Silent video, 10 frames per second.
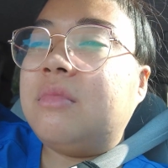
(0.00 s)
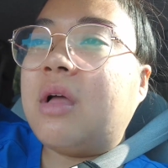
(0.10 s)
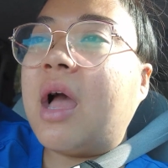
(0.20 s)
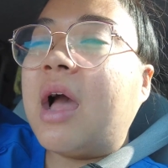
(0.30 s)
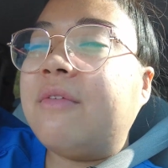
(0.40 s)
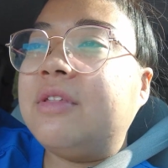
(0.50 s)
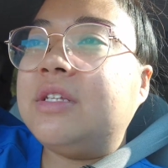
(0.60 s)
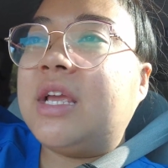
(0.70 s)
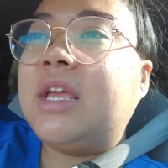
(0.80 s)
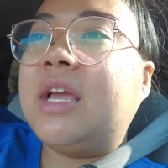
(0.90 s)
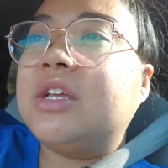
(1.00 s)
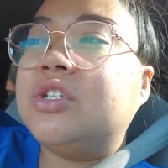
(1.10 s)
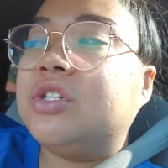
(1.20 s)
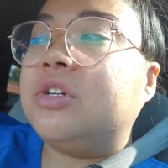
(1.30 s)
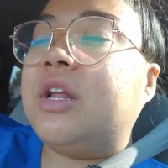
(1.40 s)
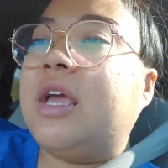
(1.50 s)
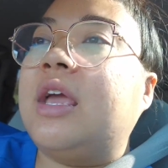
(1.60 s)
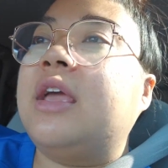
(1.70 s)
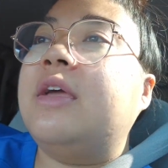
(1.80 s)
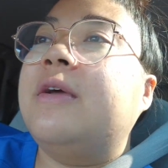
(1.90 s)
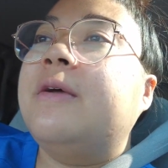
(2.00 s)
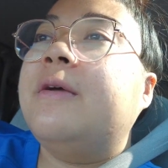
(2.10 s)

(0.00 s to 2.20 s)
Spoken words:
half the day yesterday